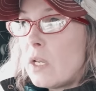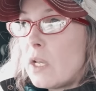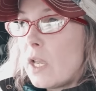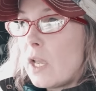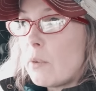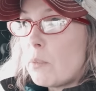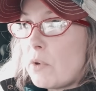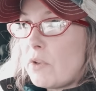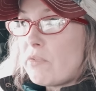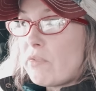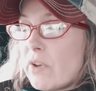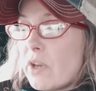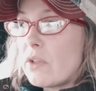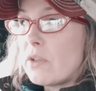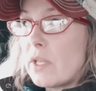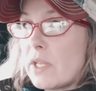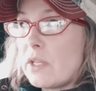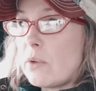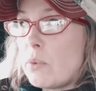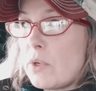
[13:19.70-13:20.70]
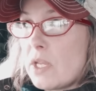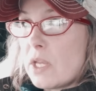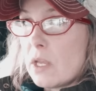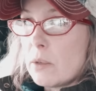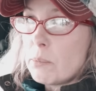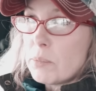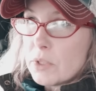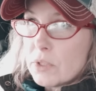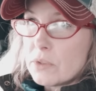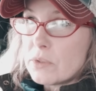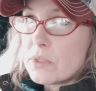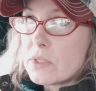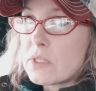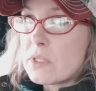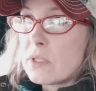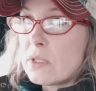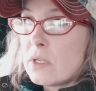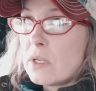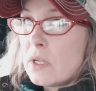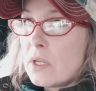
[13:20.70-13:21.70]
and we felt like we had built
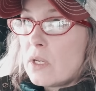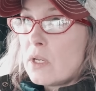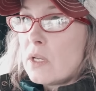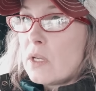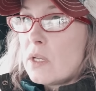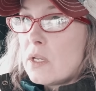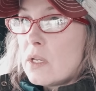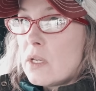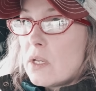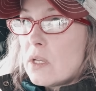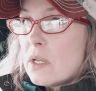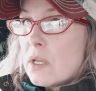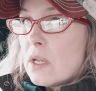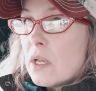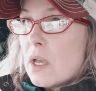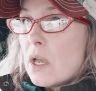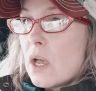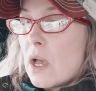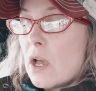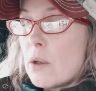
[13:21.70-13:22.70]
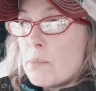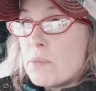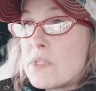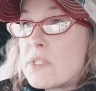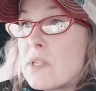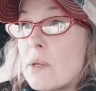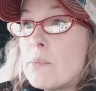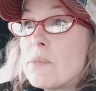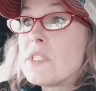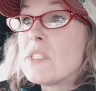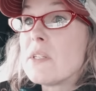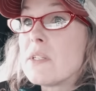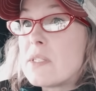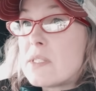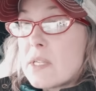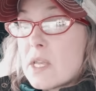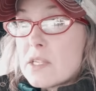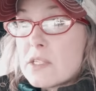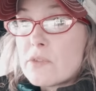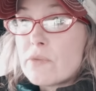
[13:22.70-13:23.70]
um, some
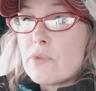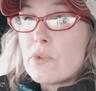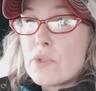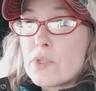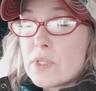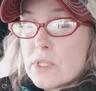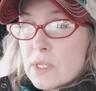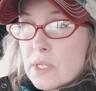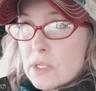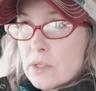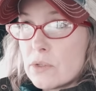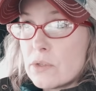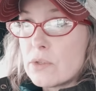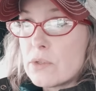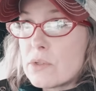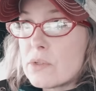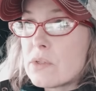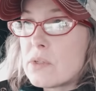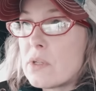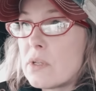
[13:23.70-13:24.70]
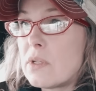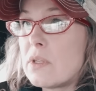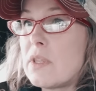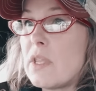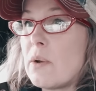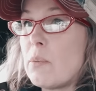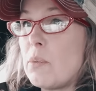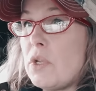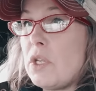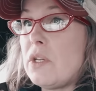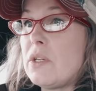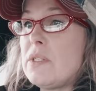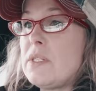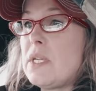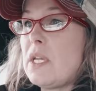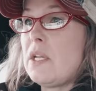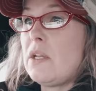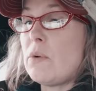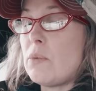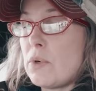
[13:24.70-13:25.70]
successful skills that we could
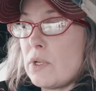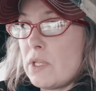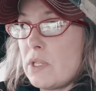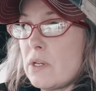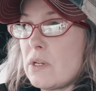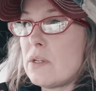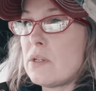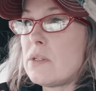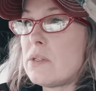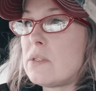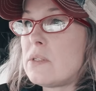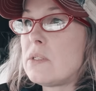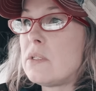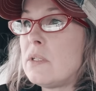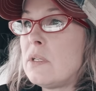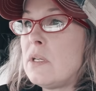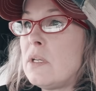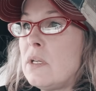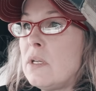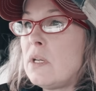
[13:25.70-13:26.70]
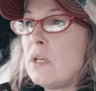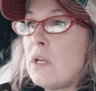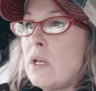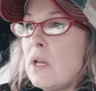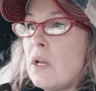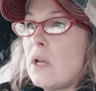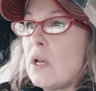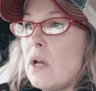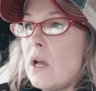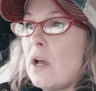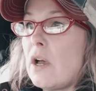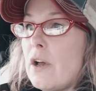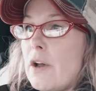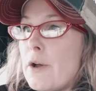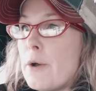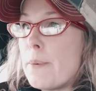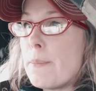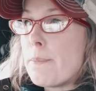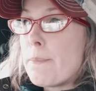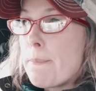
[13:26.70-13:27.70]
take with us.
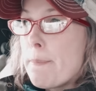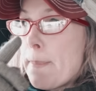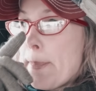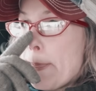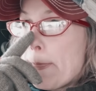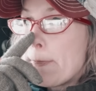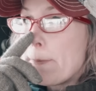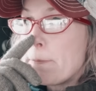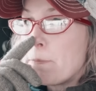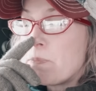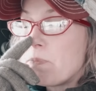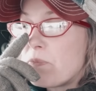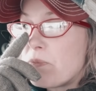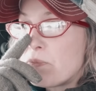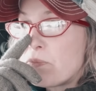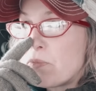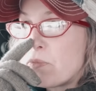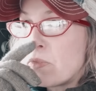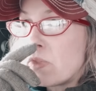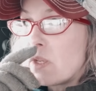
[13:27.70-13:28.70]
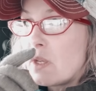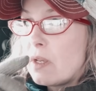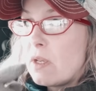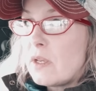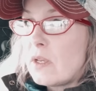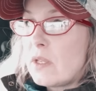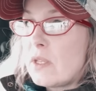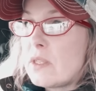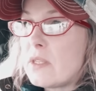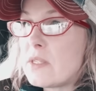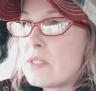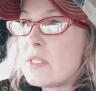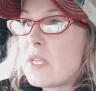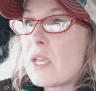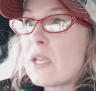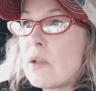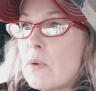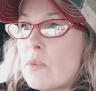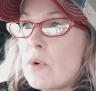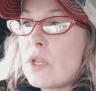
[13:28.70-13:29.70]
Um, the
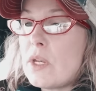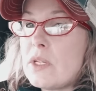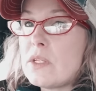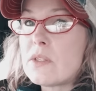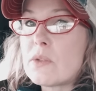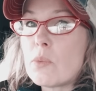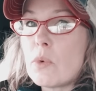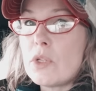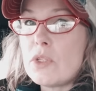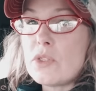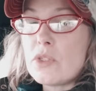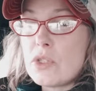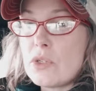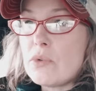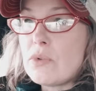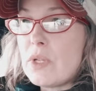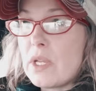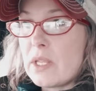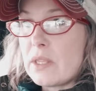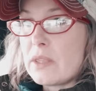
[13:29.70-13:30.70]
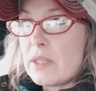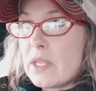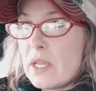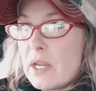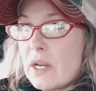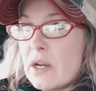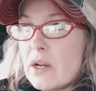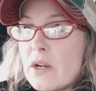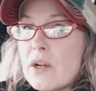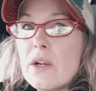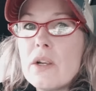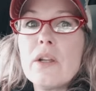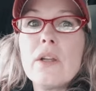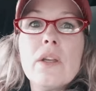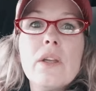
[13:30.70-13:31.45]
second one is once you get there,